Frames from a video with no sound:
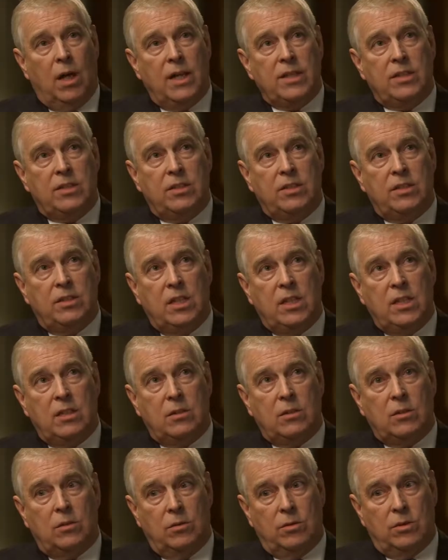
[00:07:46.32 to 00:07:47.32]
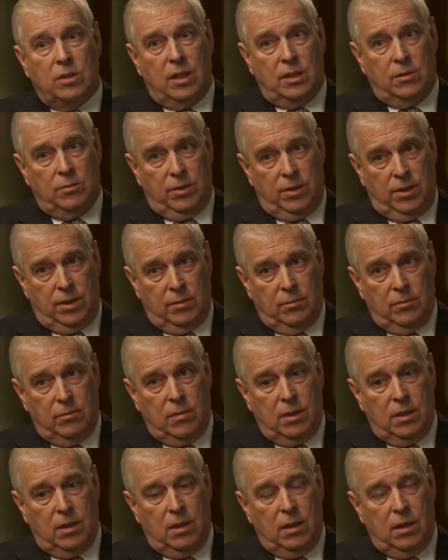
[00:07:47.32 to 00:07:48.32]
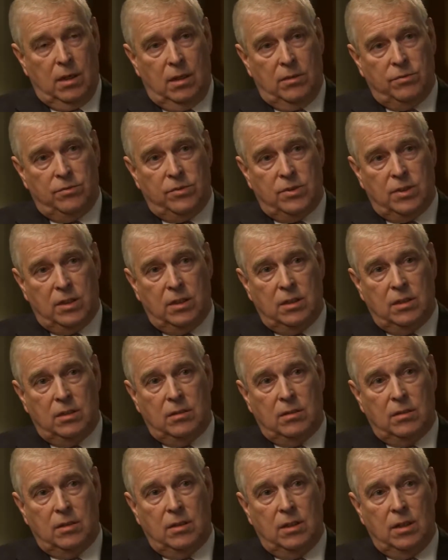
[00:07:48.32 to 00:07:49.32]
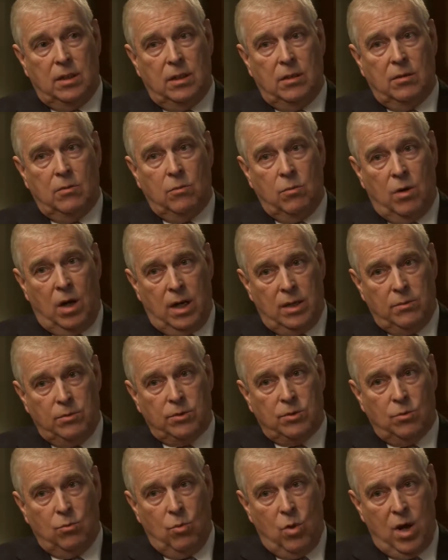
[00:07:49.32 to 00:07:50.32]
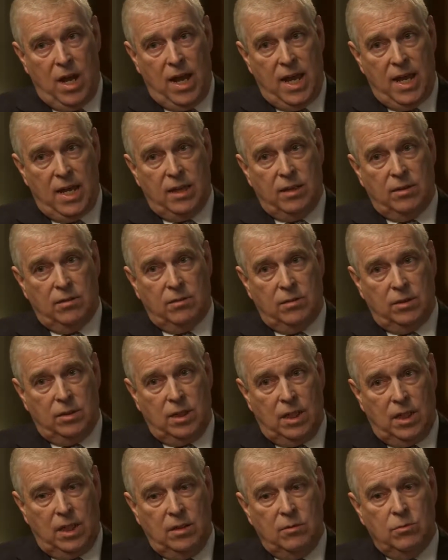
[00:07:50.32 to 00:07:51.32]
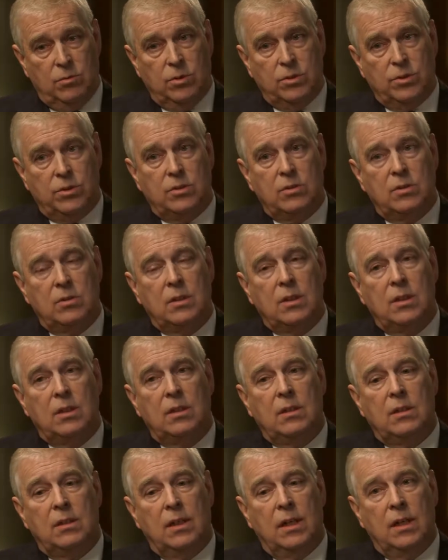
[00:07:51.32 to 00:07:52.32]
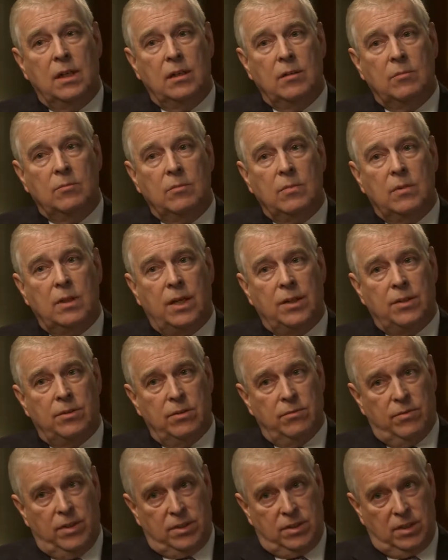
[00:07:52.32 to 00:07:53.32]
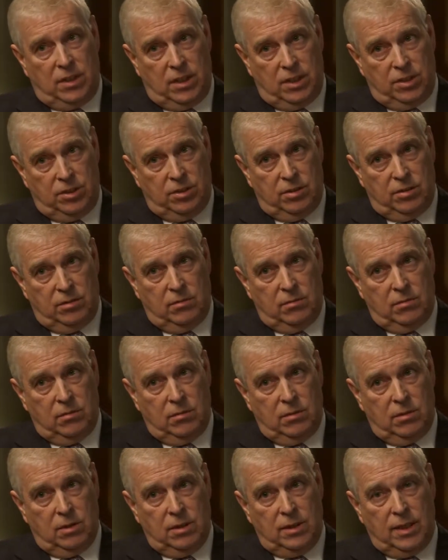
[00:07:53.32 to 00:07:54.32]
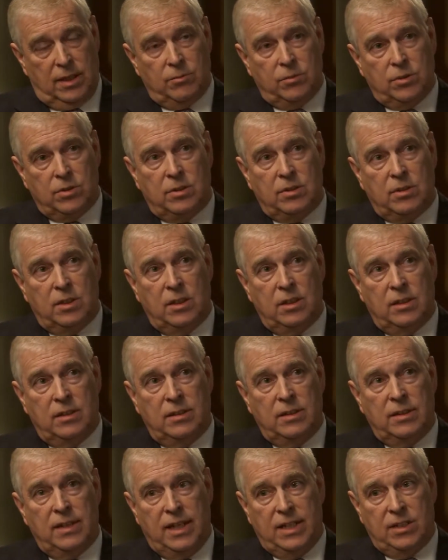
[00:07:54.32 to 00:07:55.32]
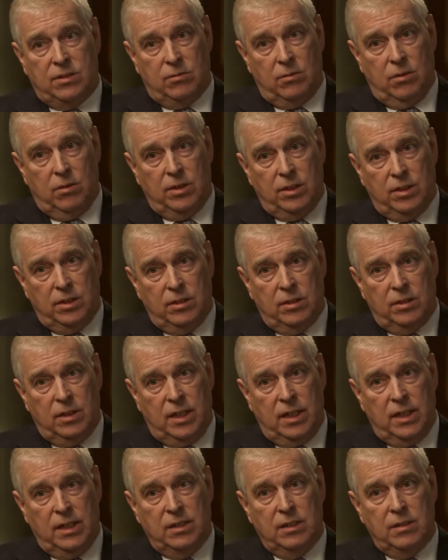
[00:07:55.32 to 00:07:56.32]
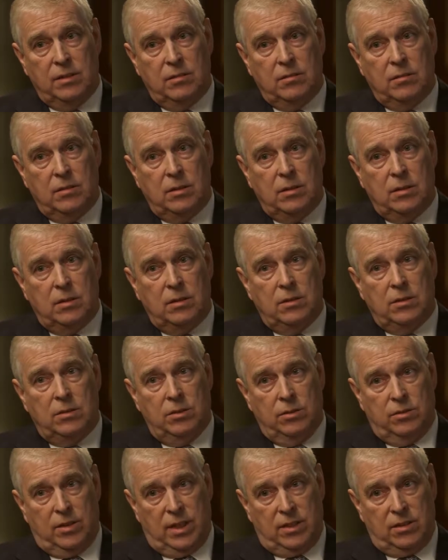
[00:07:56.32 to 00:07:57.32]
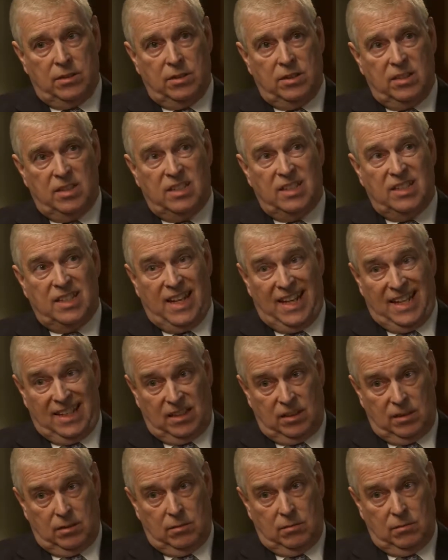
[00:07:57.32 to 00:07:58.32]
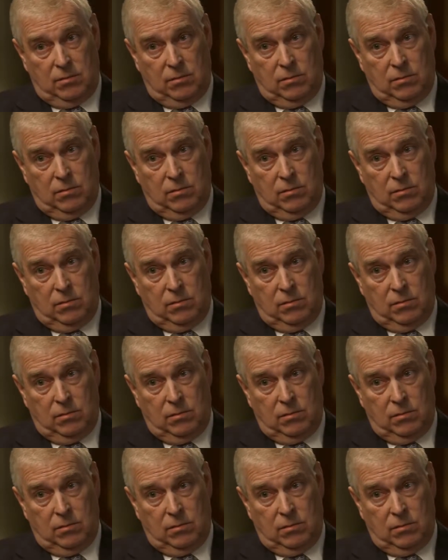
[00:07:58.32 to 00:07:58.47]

I ceased contact with him after I was aware that he was under investigation, and that was later on in 2006.